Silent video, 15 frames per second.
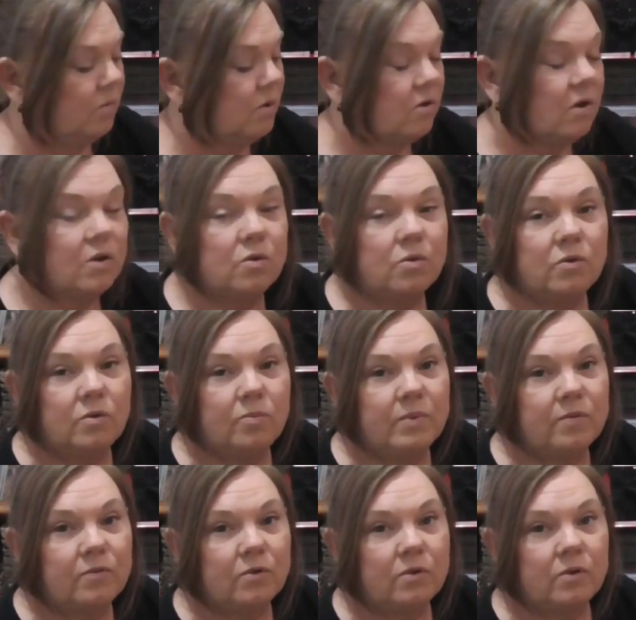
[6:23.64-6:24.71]
what I could
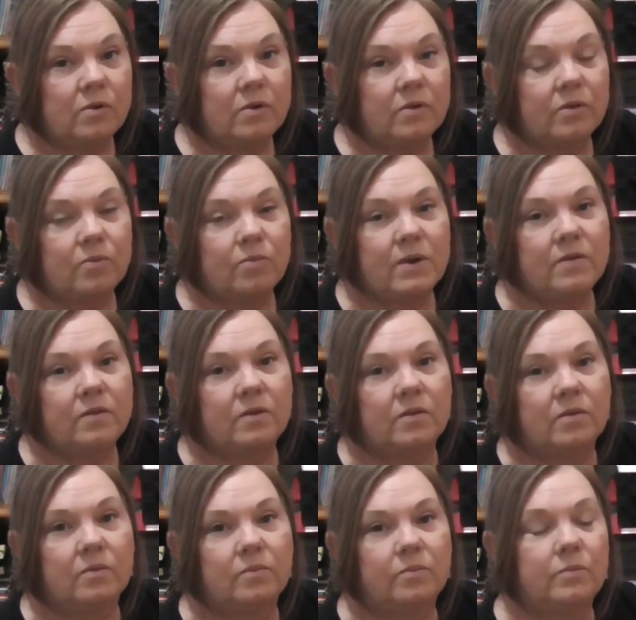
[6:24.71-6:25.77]
before the rest
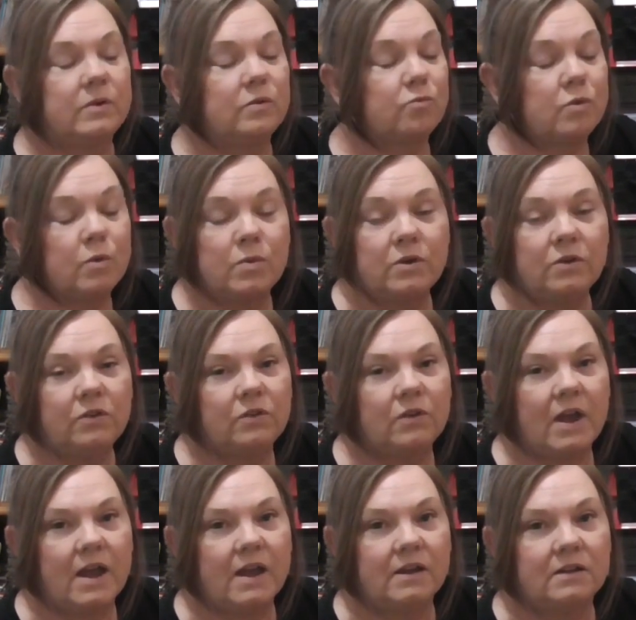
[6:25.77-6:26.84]
was ruined,
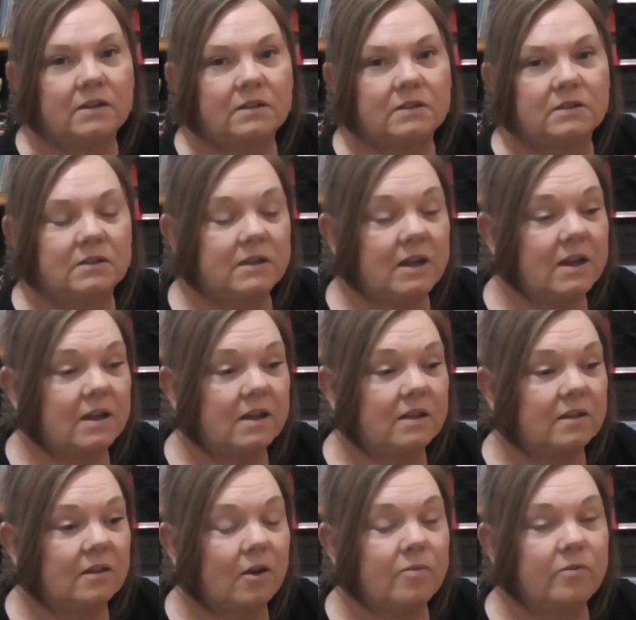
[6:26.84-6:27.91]
and yeah,
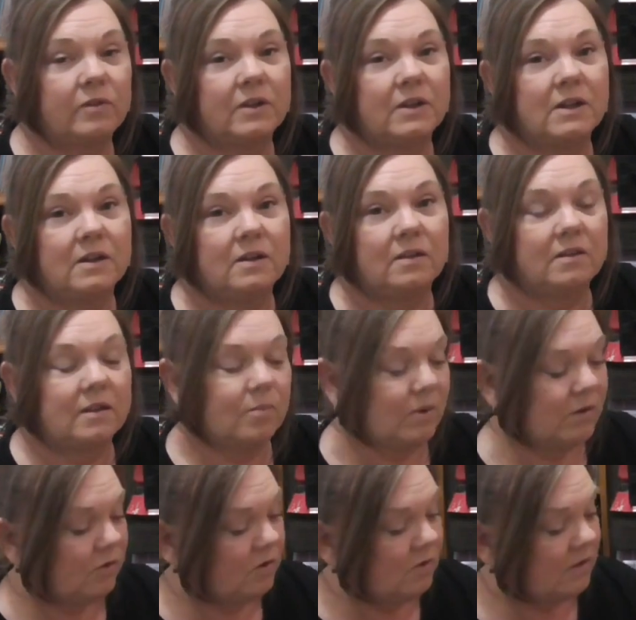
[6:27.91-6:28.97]
hopefully
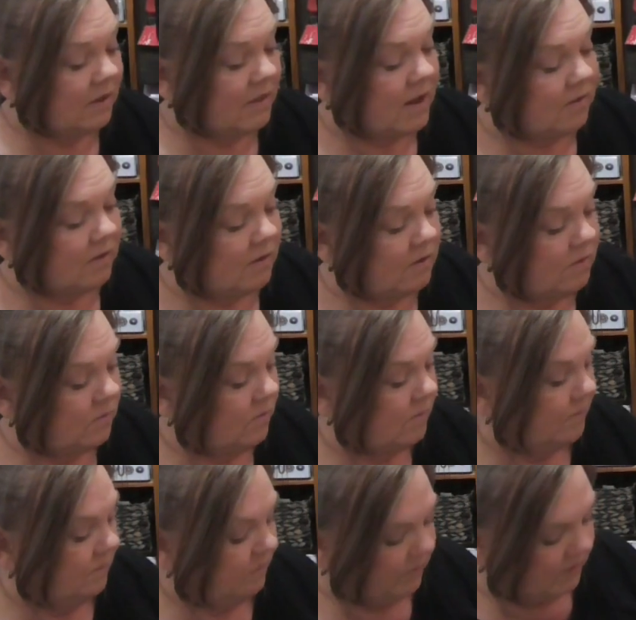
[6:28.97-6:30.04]
someone's using that still.
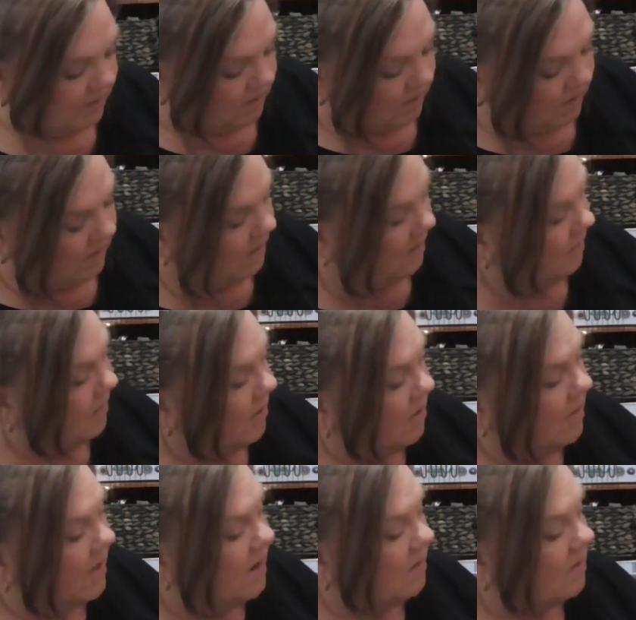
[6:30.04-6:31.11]
So
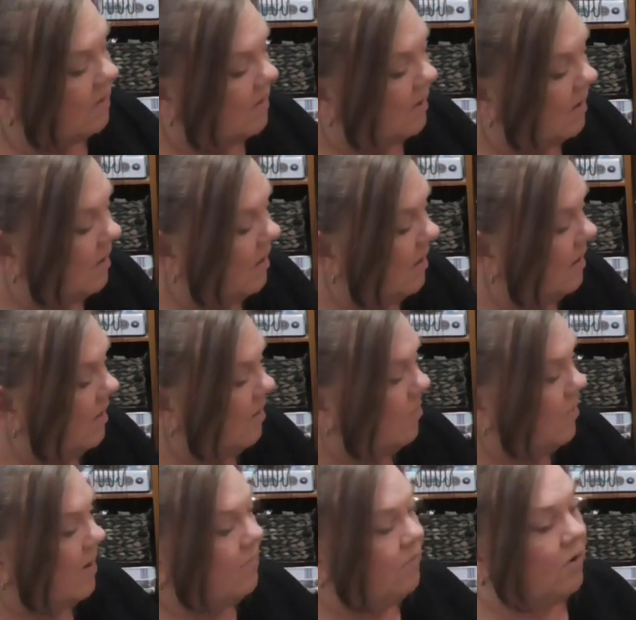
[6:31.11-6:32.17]
that's
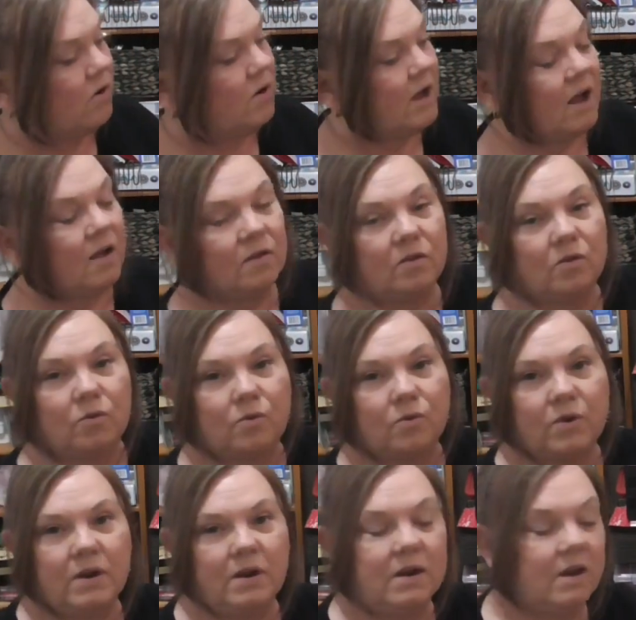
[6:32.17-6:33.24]
my folk art
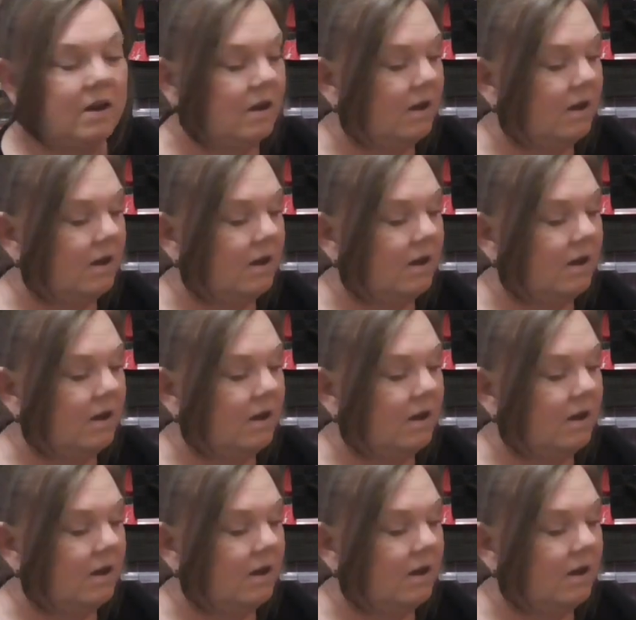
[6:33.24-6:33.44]
story.